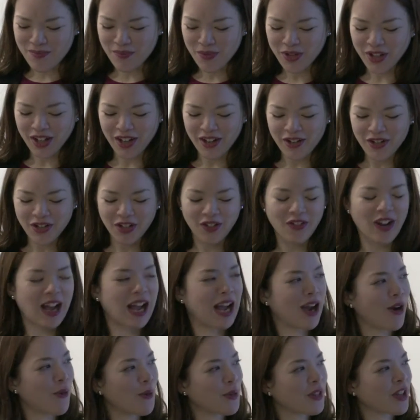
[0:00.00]
So
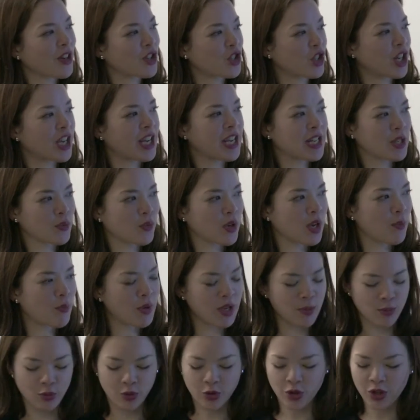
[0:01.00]
how will that change where
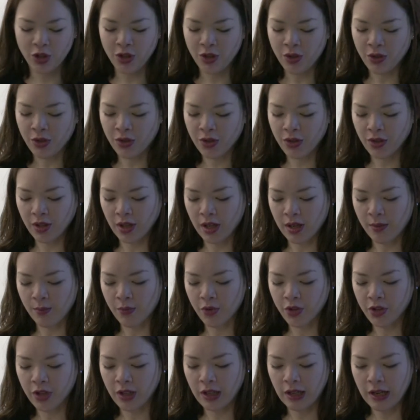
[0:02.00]
people choose
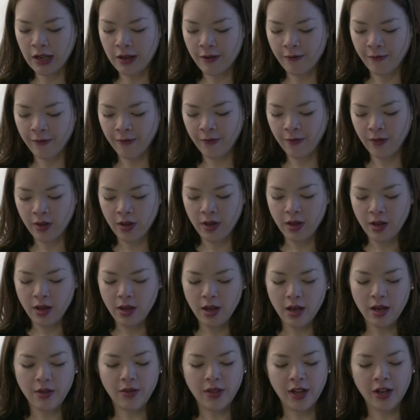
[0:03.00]
to live
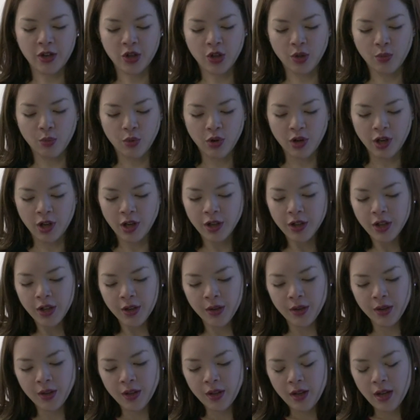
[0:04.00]
and then to
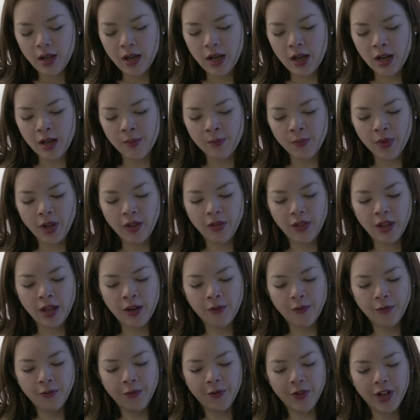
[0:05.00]
work? And
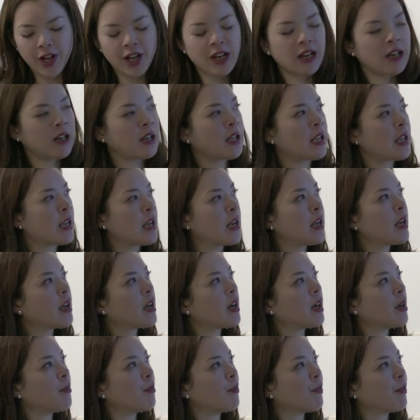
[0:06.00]
then finally,
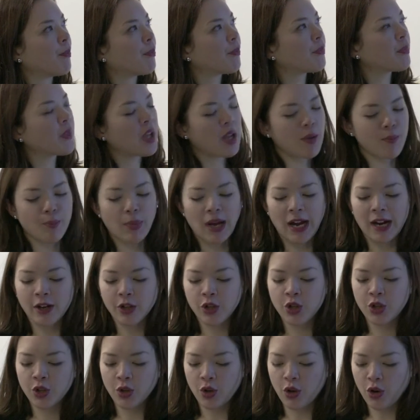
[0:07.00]

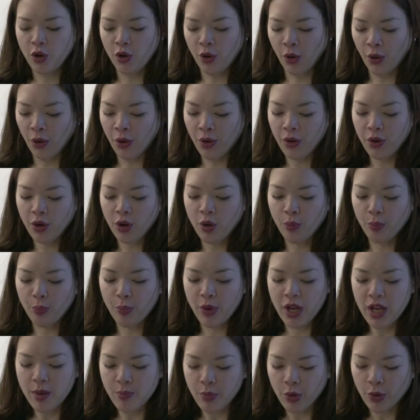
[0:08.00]
impact on
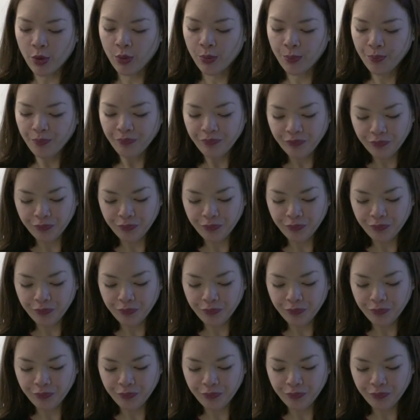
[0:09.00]
people.